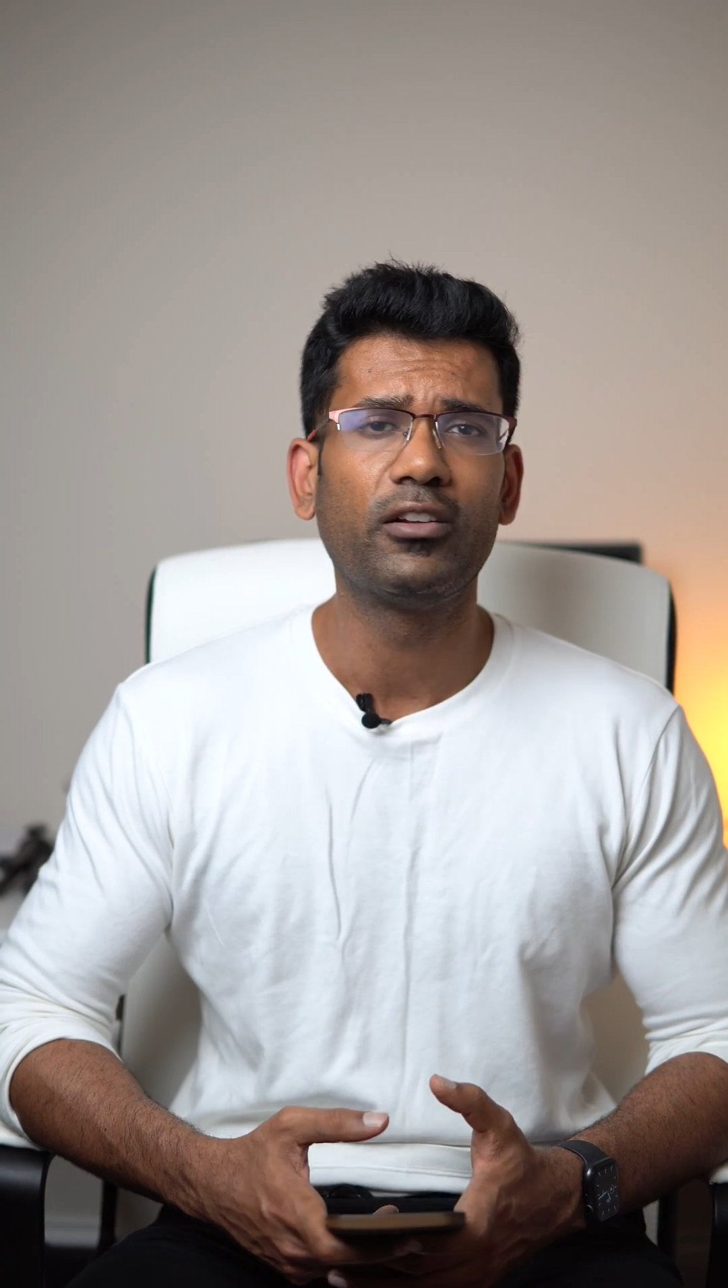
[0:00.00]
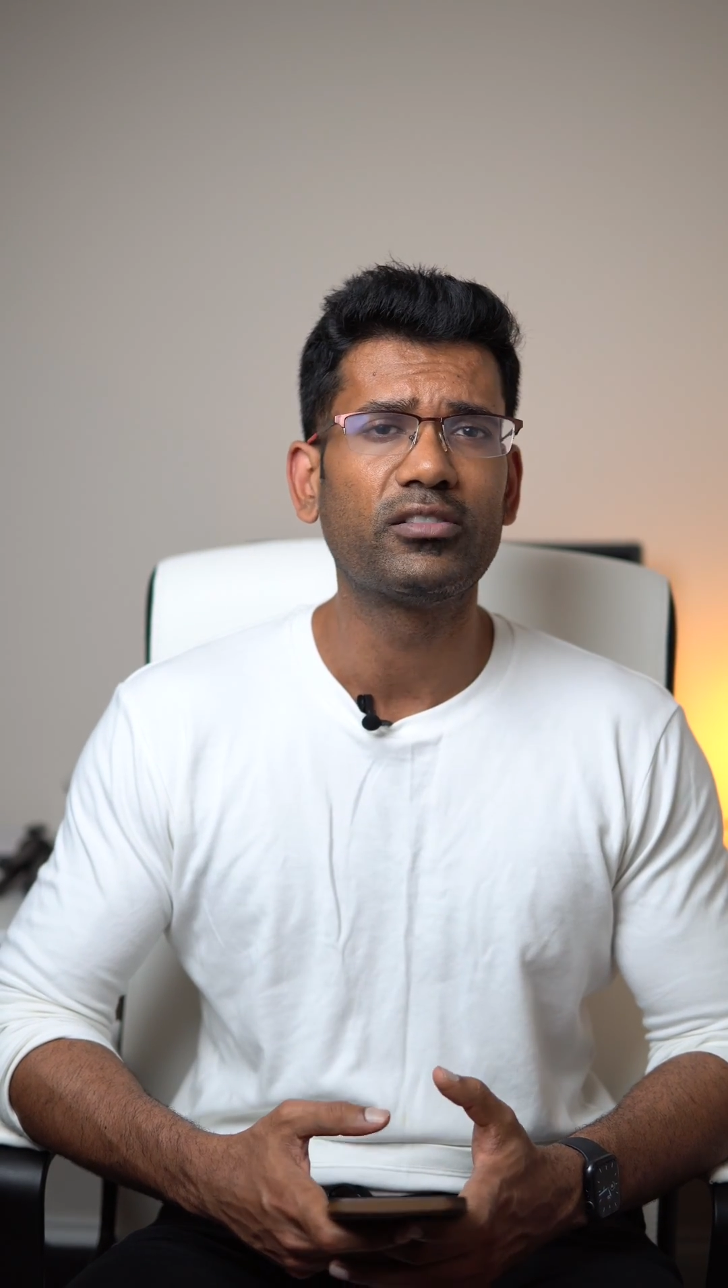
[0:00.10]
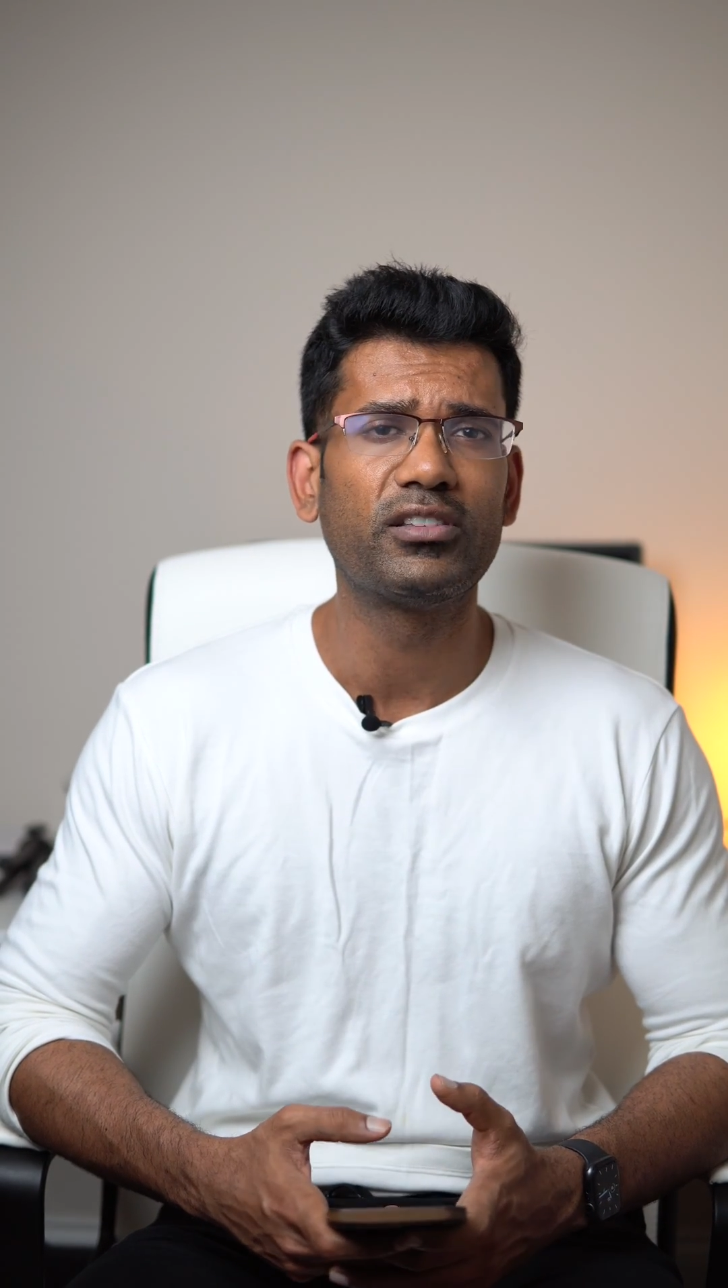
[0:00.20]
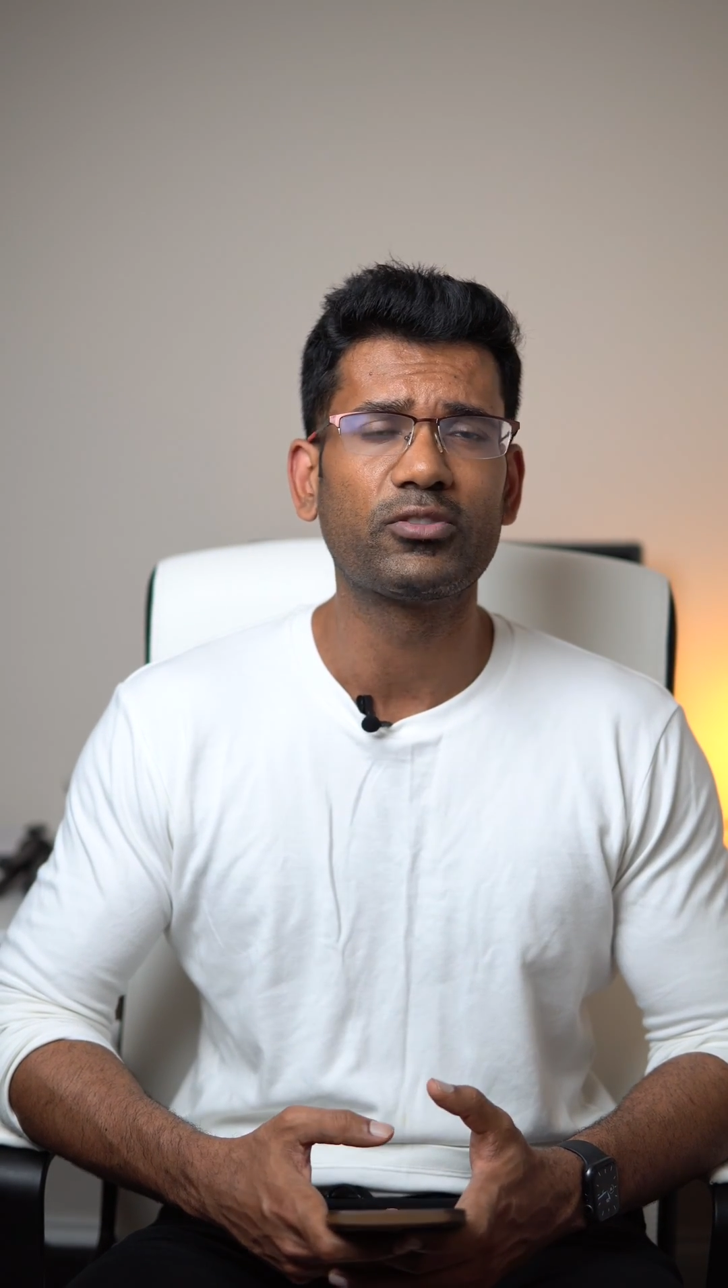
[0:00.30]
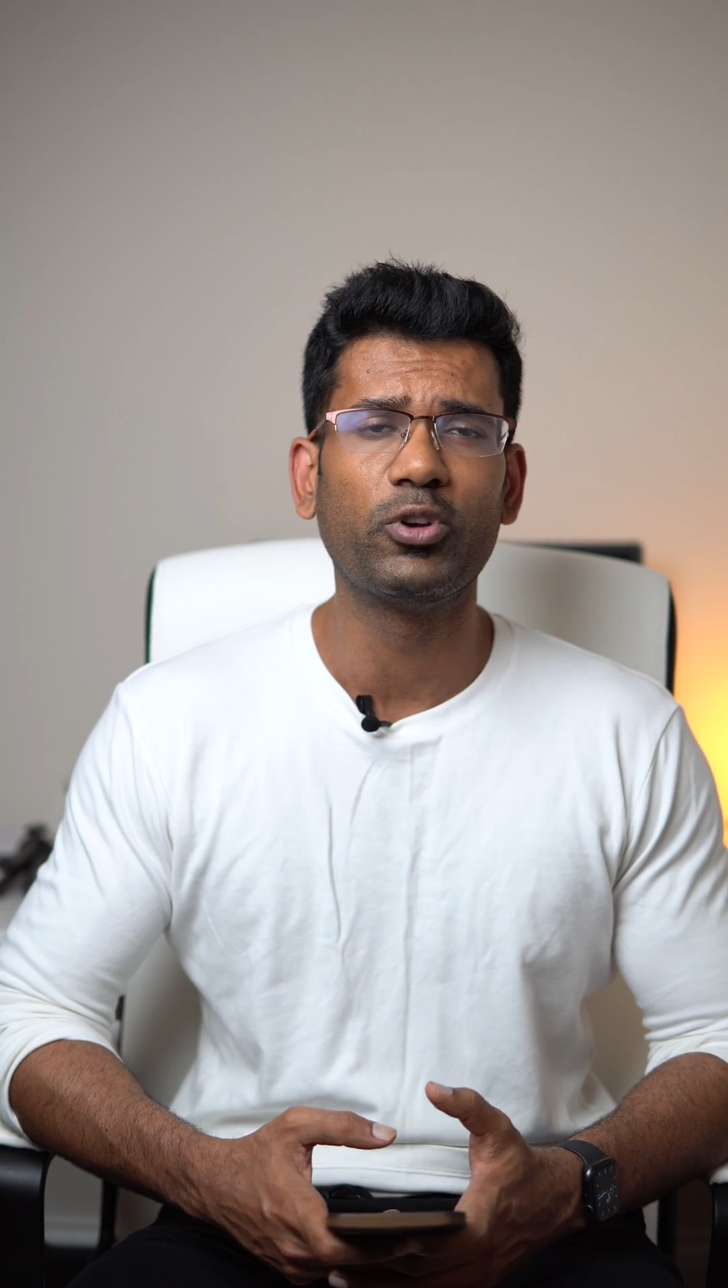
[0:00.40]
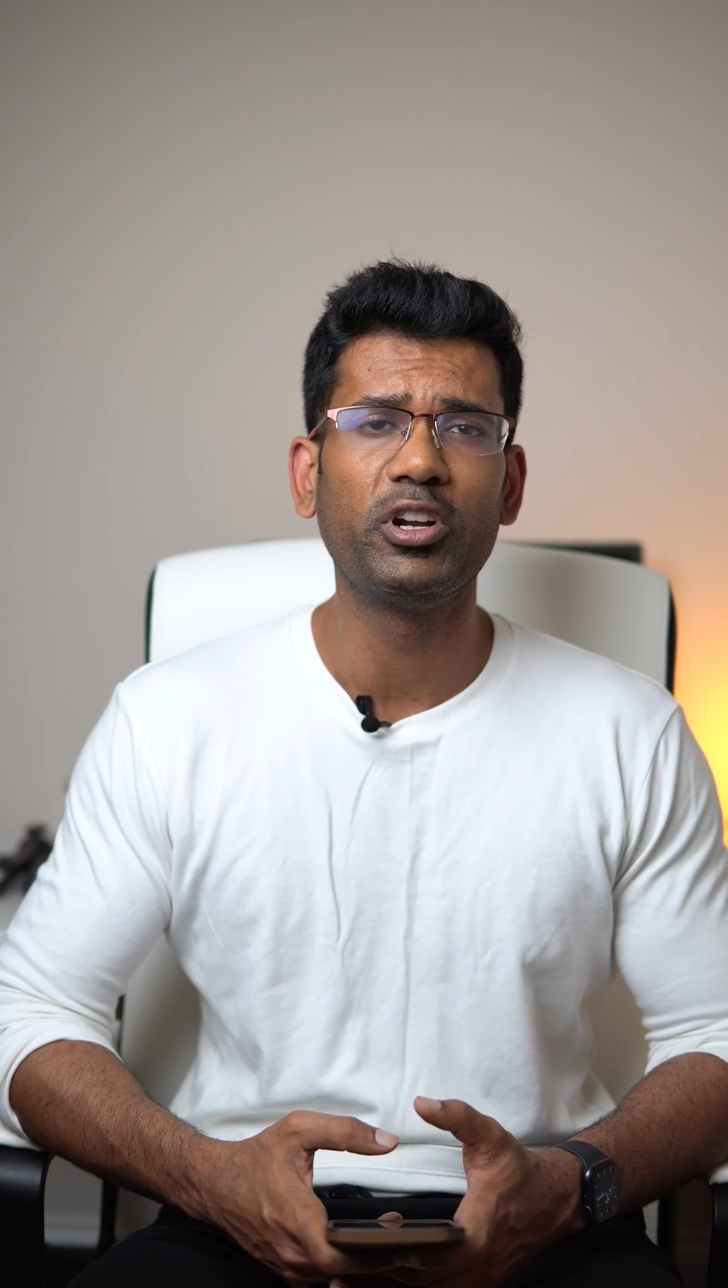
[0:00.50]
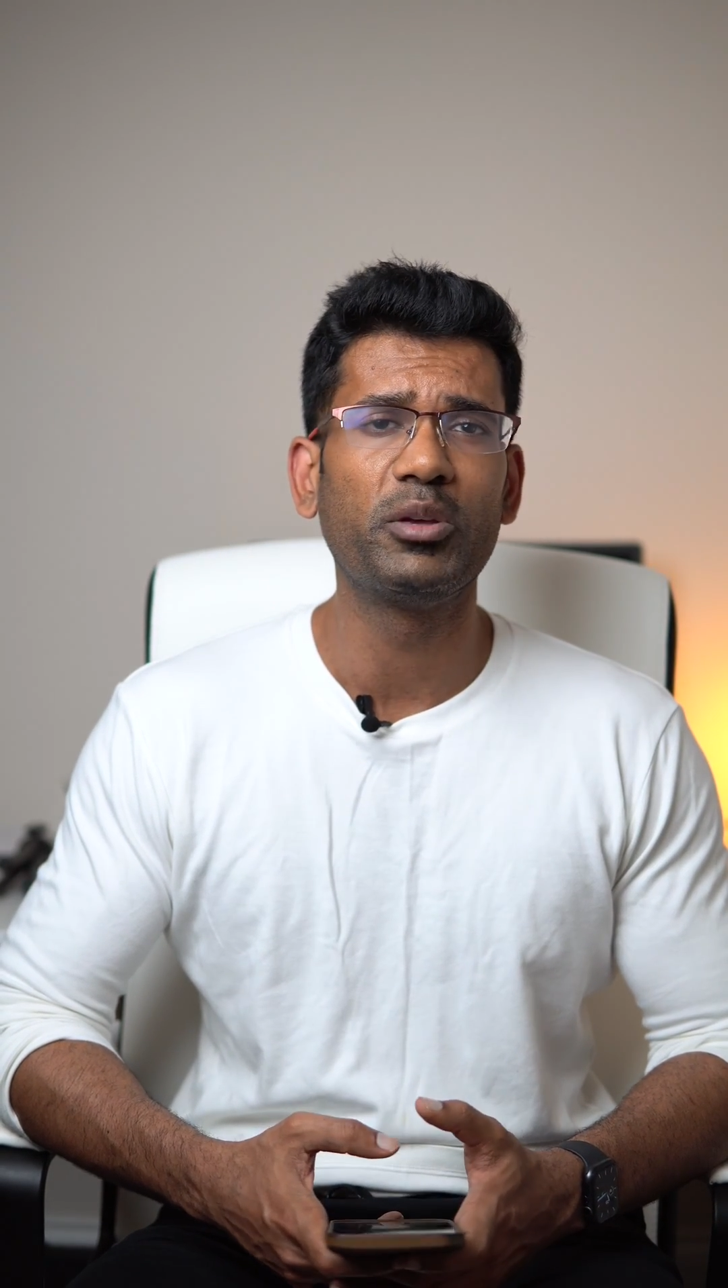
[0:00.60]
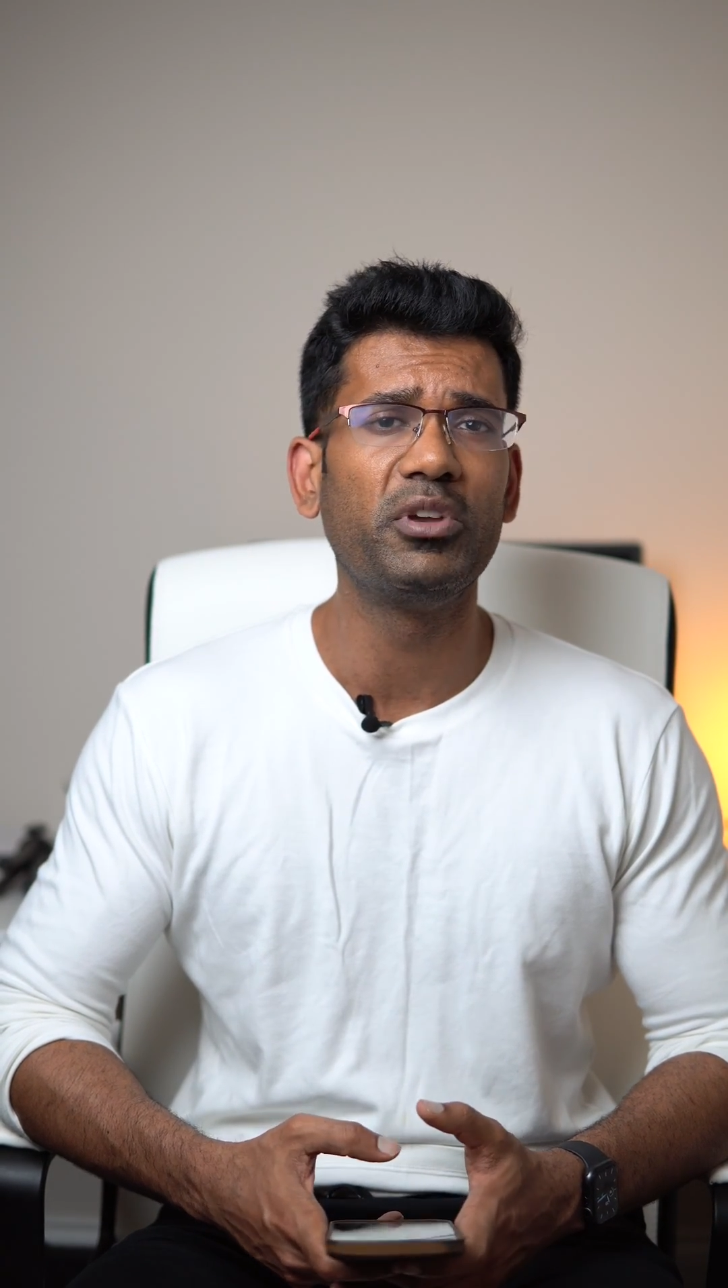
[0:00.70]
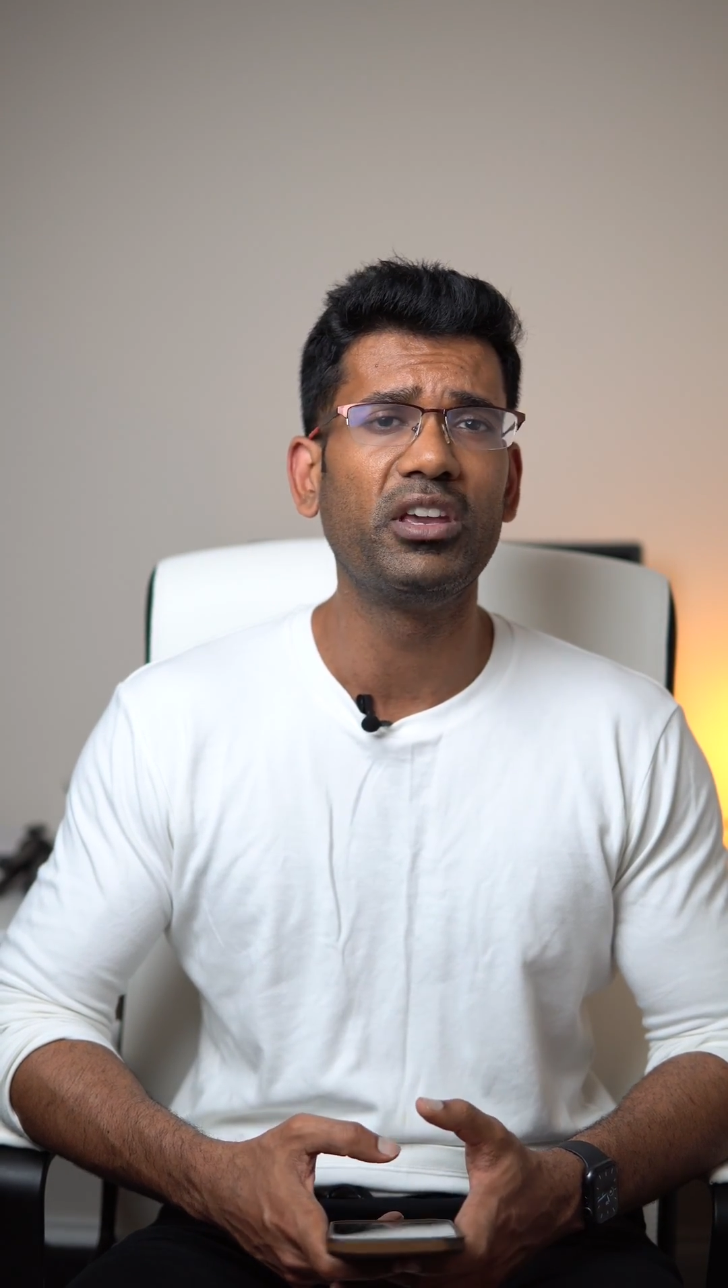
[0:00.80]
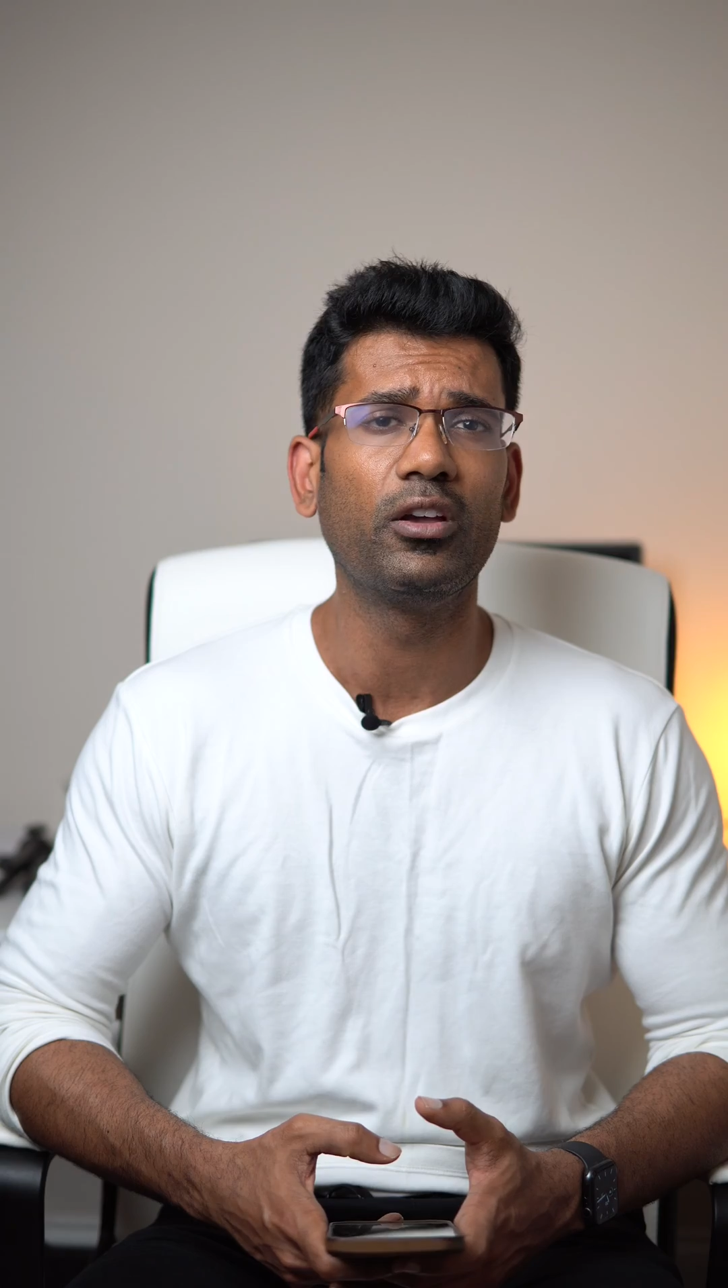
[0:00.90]
loss is going
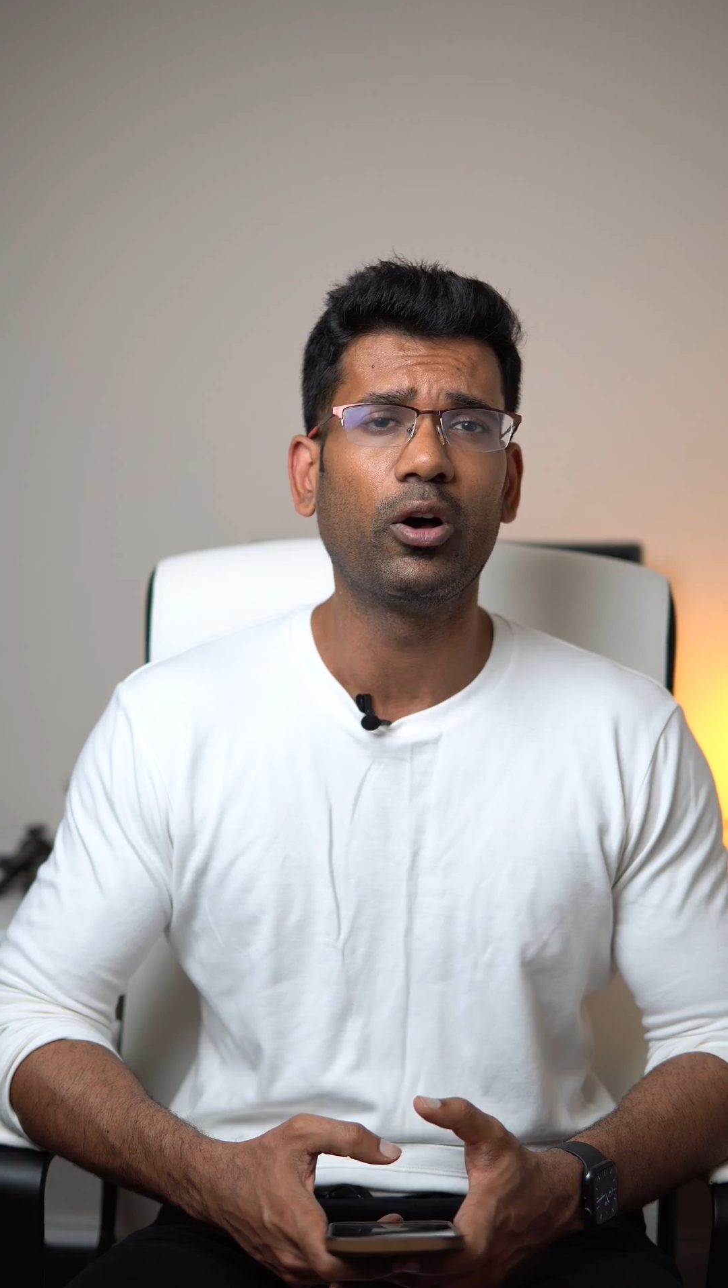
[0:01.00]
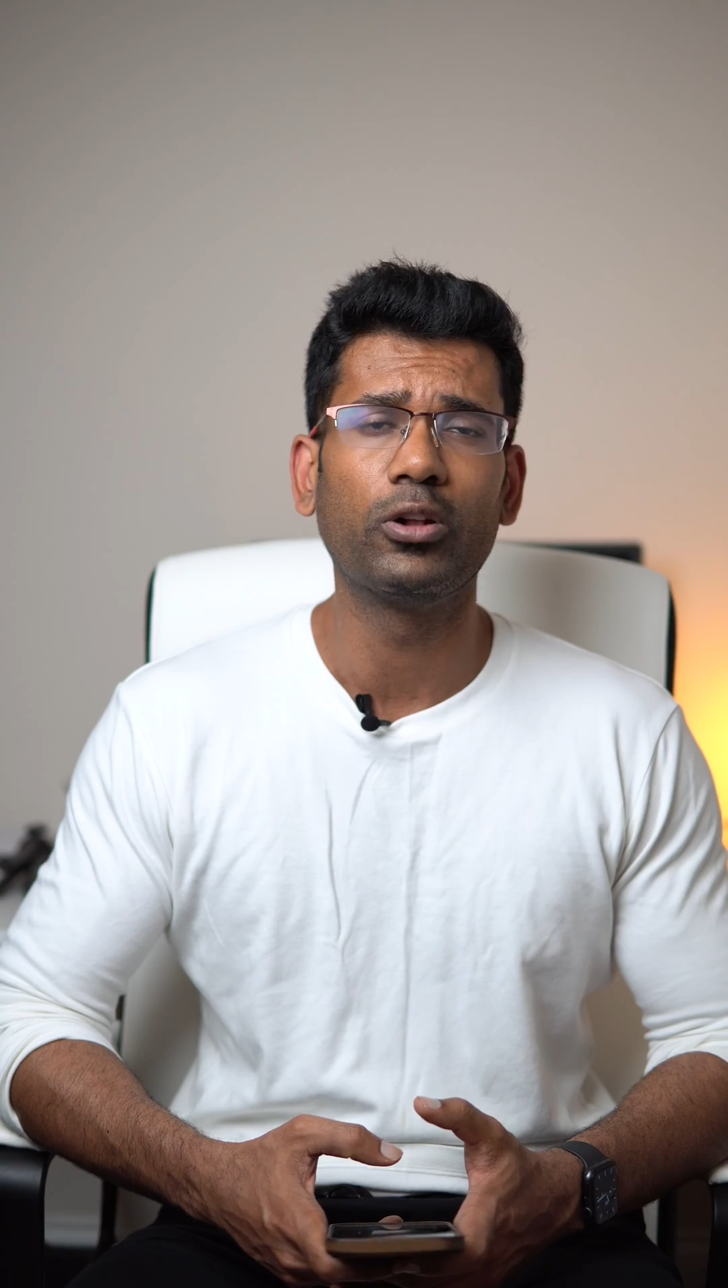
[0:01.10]
to be